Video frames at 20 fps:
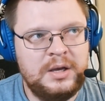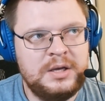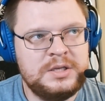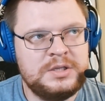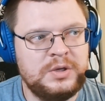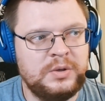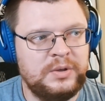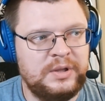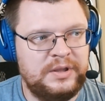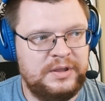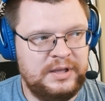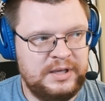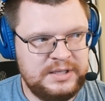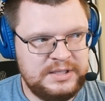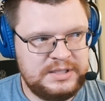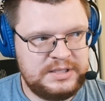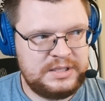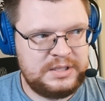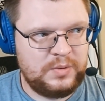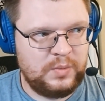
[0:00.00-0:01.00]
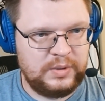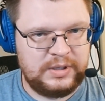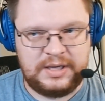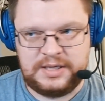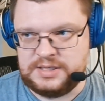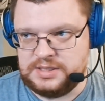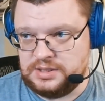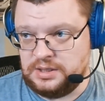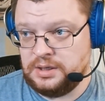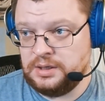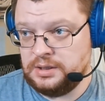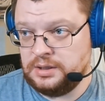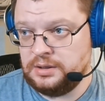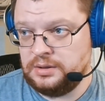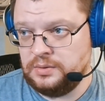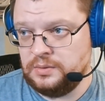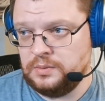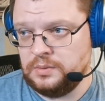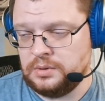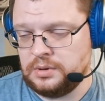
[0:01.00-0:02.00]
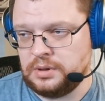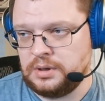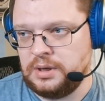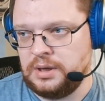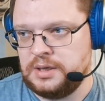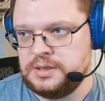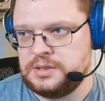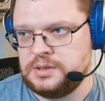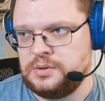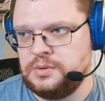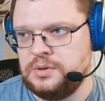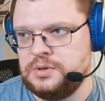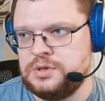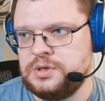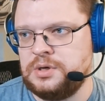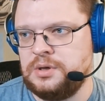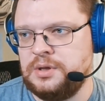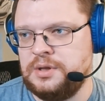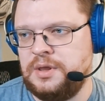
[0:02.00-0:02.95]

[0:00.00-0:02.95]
So the things when I started to work as a engineer,